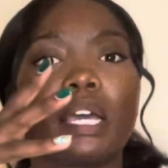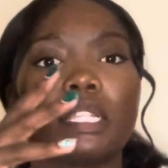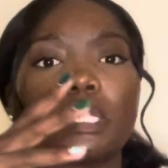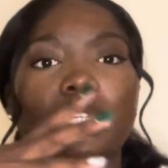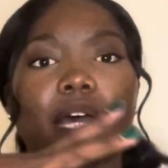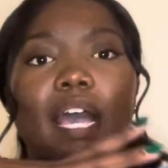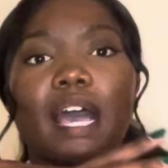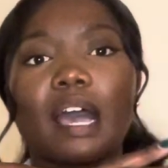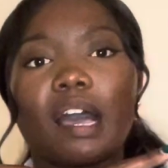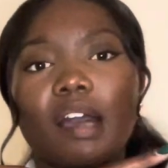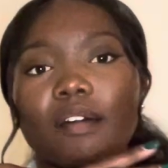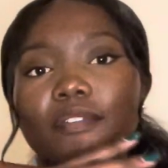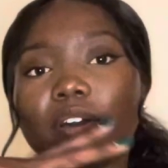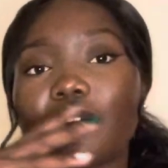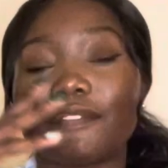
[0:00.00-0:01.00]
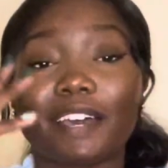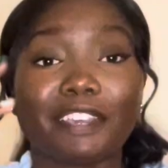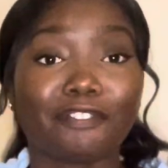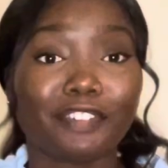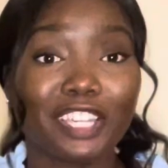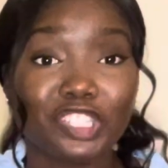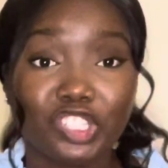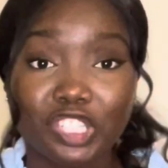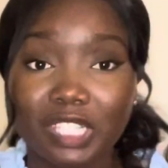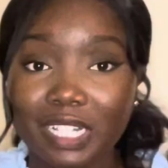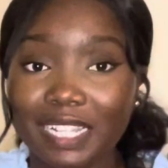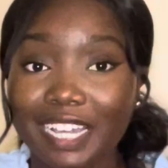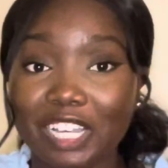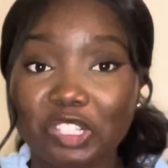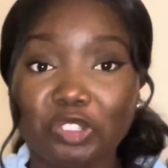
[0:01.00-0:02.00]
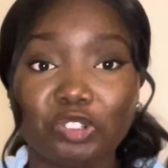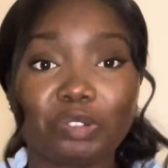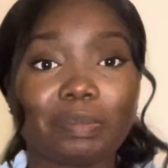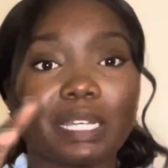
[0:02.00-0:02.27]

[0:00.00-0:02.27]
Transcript: to have a vivacious classroom.